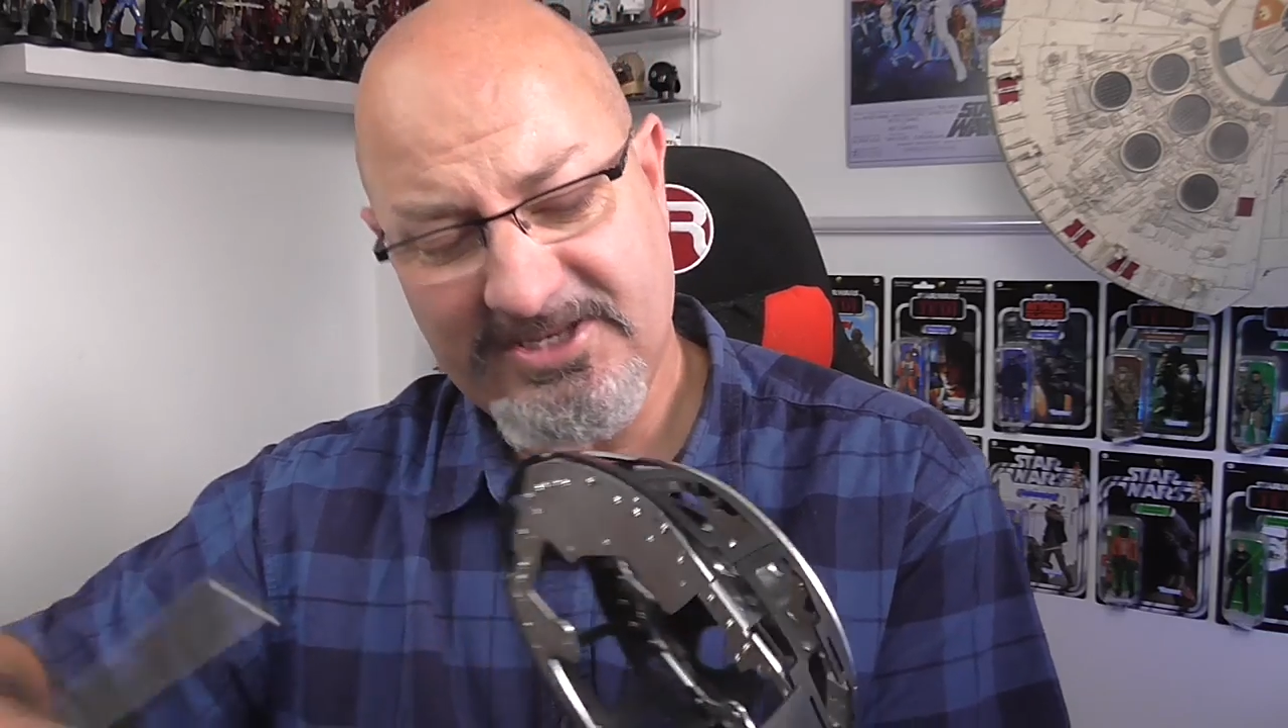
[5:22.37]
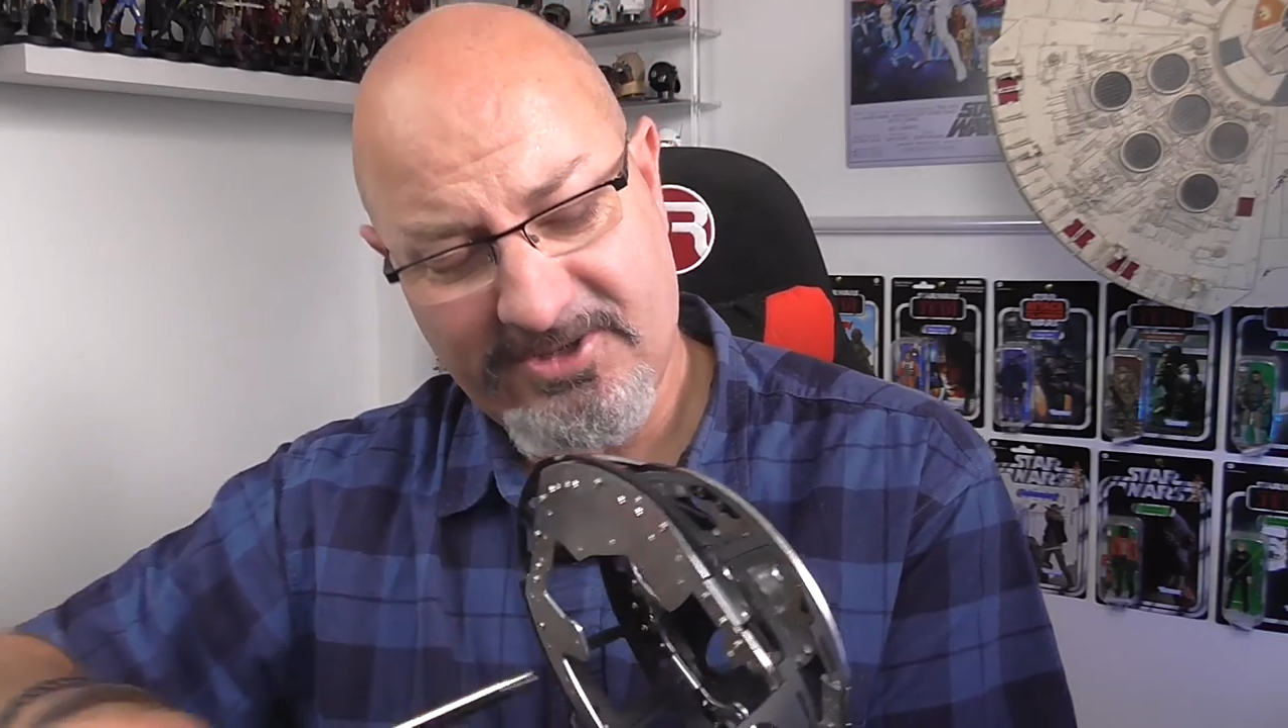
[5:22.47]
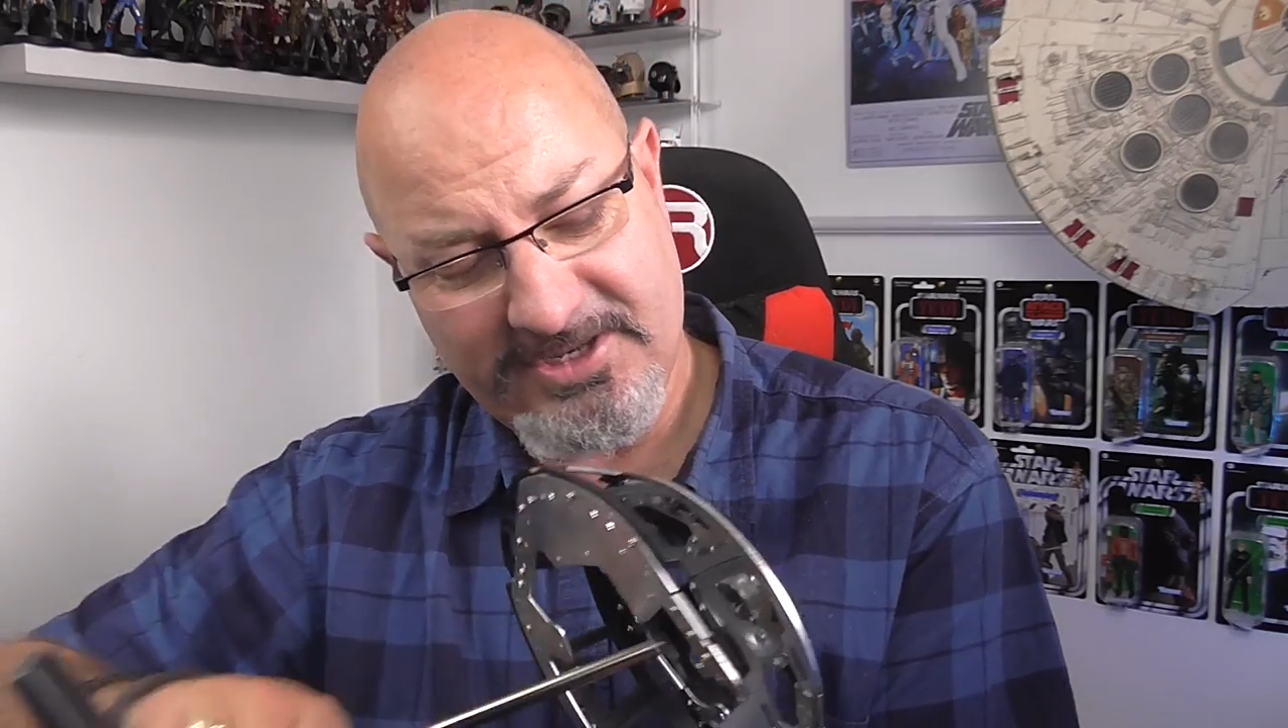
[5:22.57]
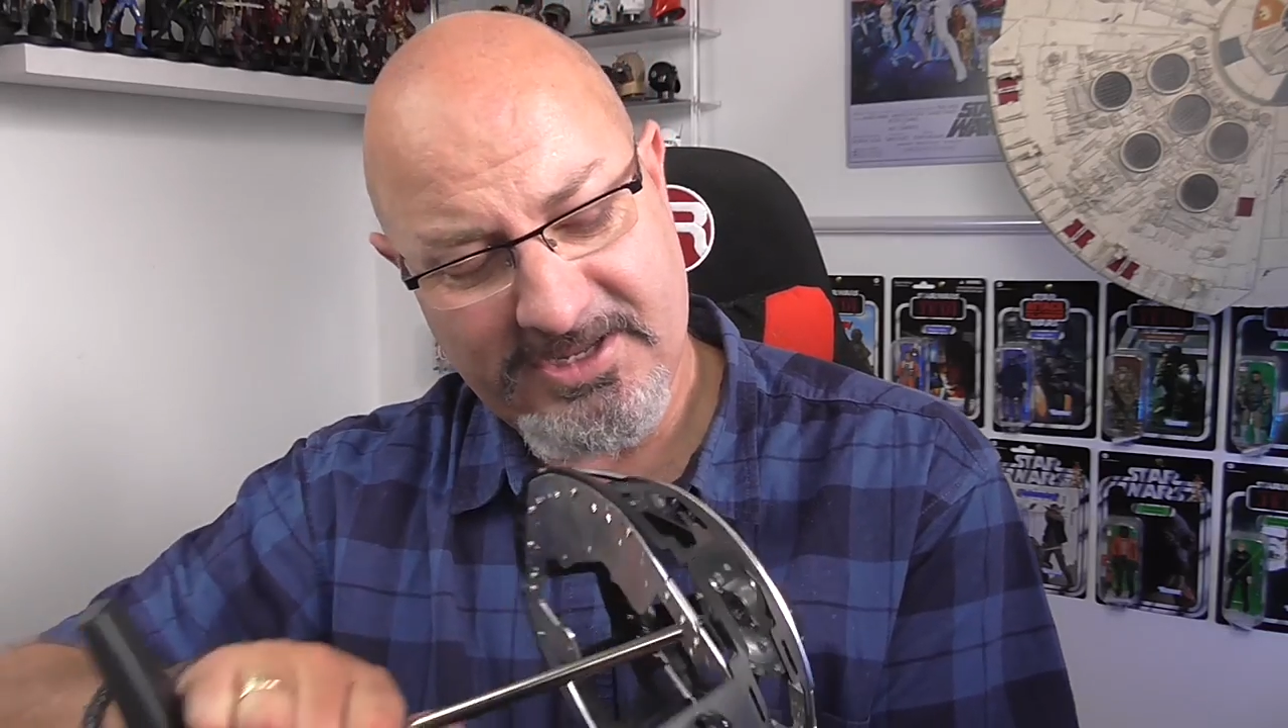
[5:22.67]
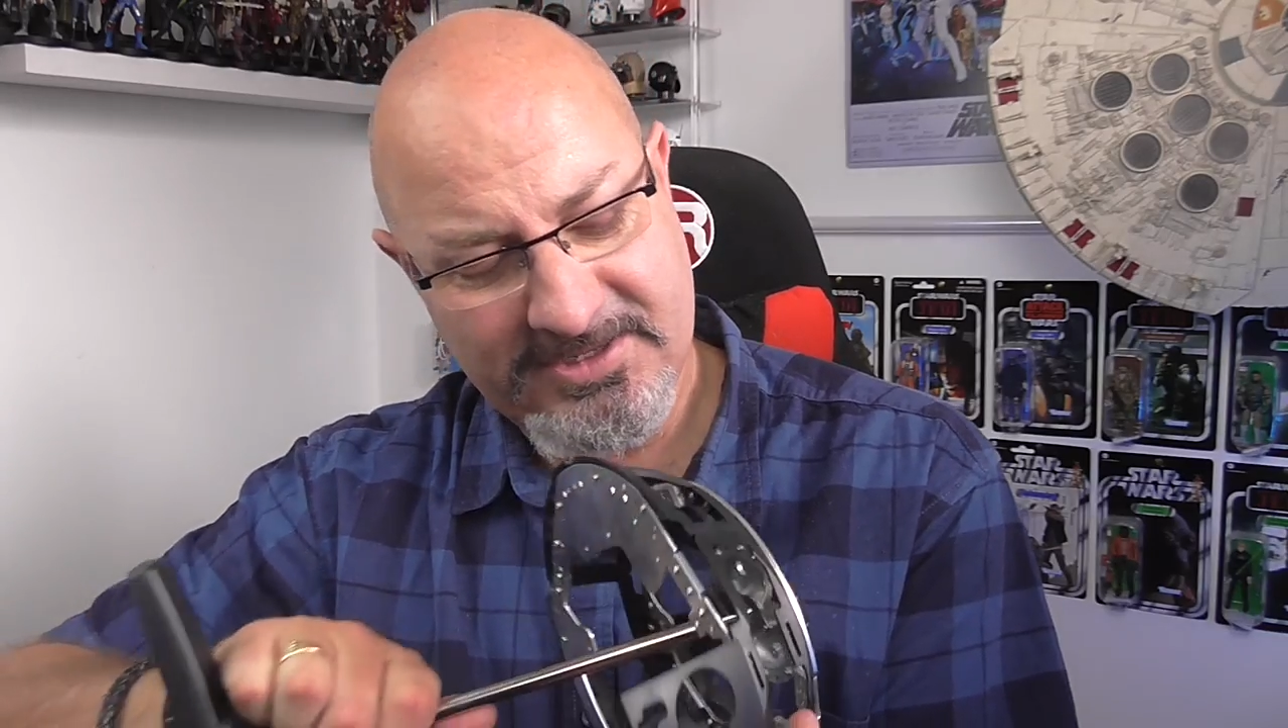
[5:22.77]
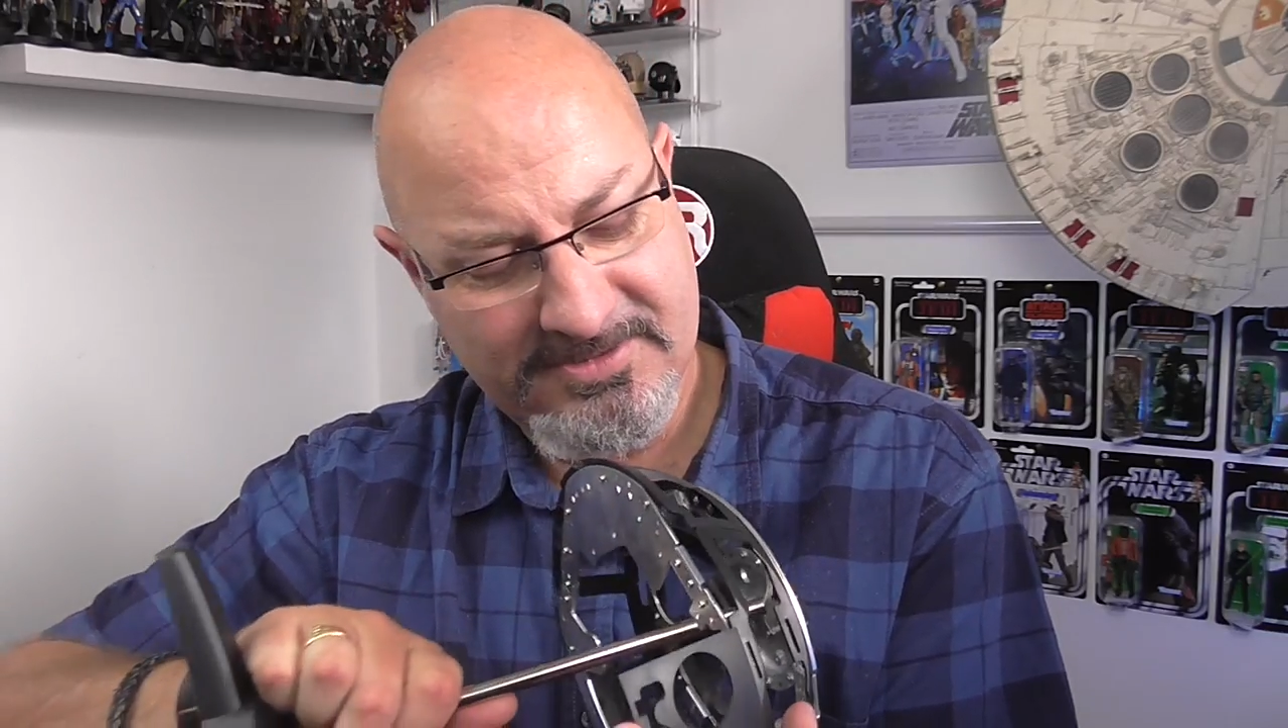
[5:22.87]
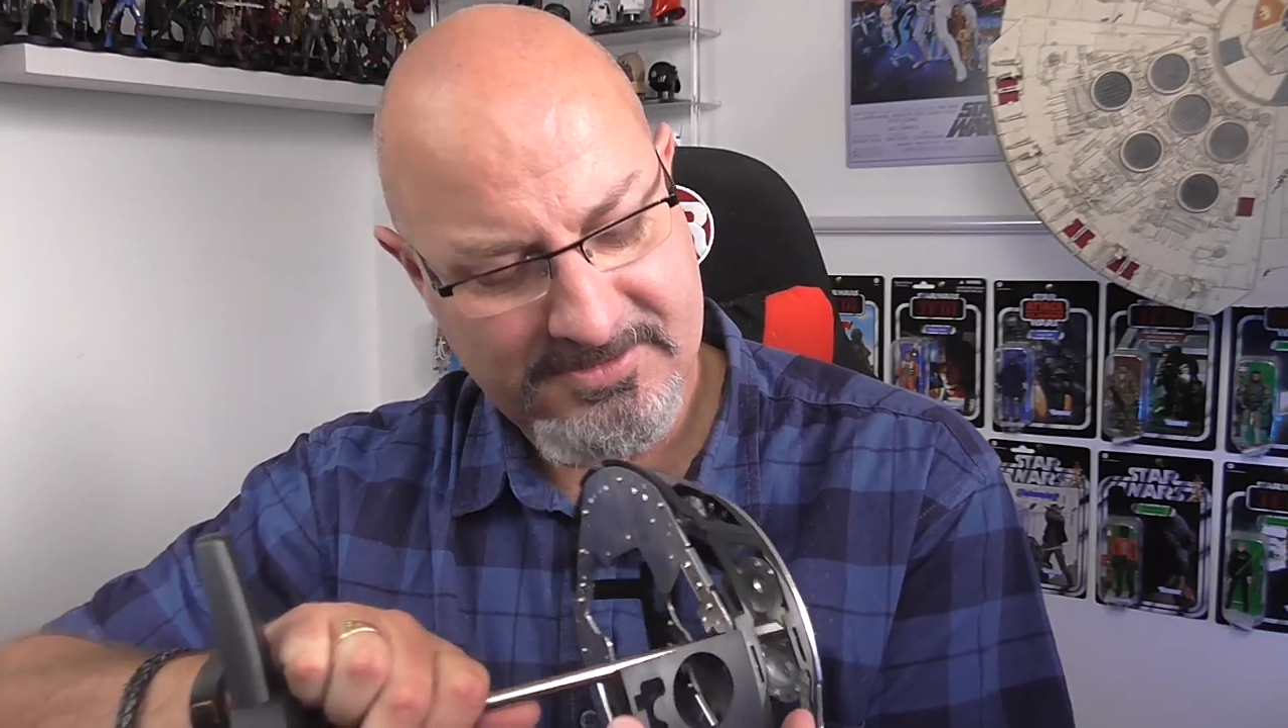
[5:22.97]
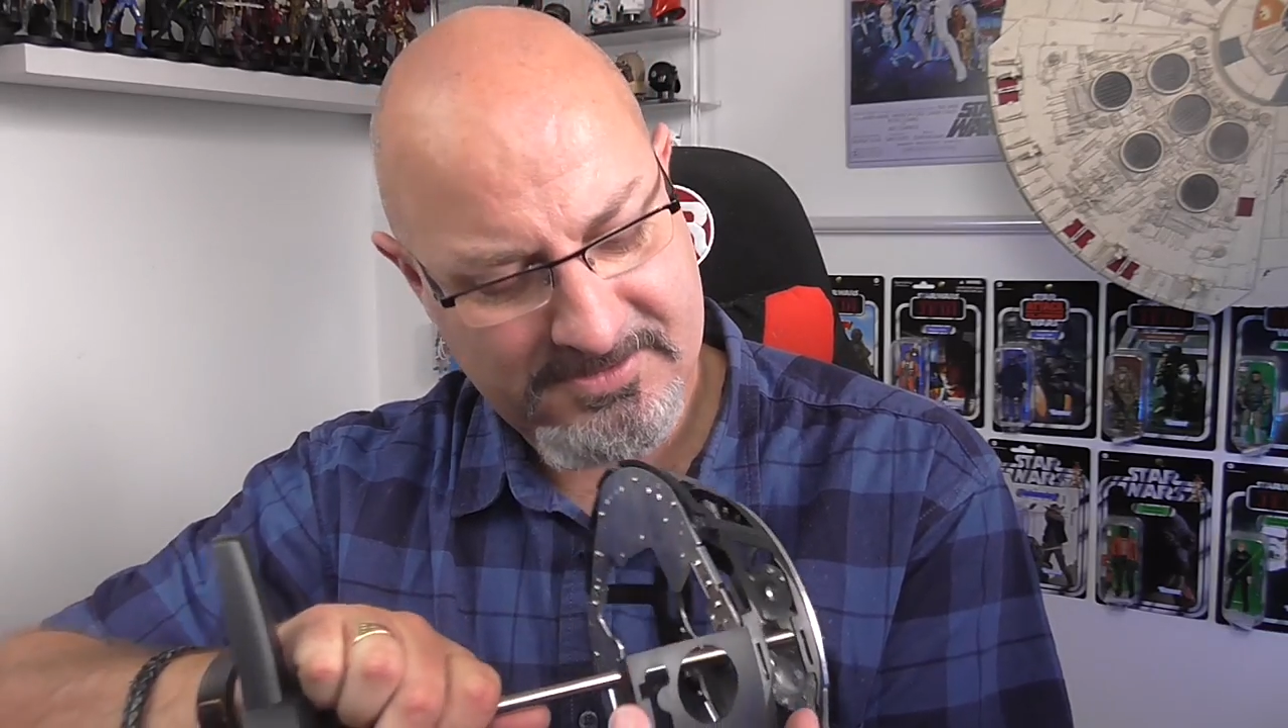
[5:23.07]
it on the